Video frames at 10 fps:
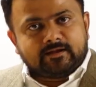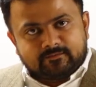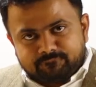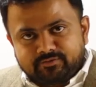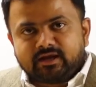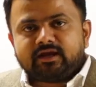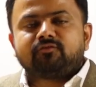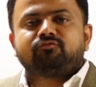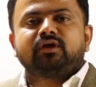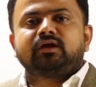a way
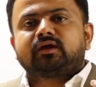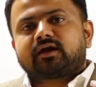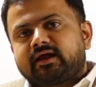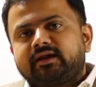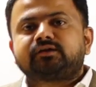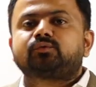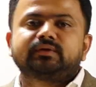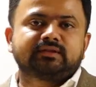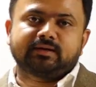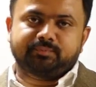we connect
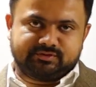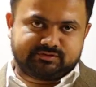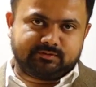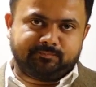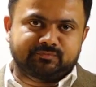with that person.